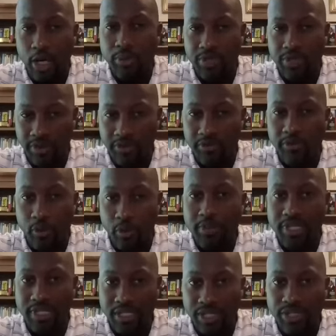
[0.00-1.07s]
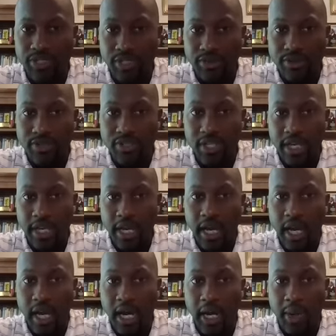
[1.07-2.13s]
to inform decisions.
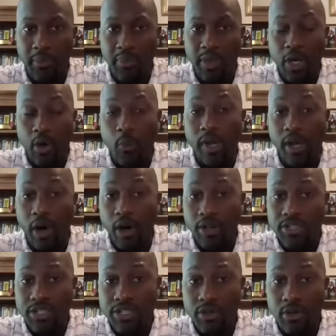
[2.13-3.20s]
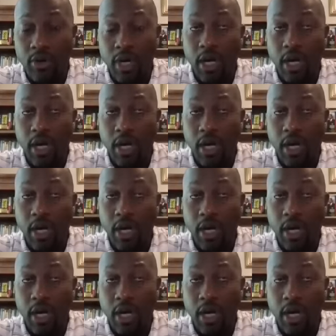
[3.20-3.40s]
We also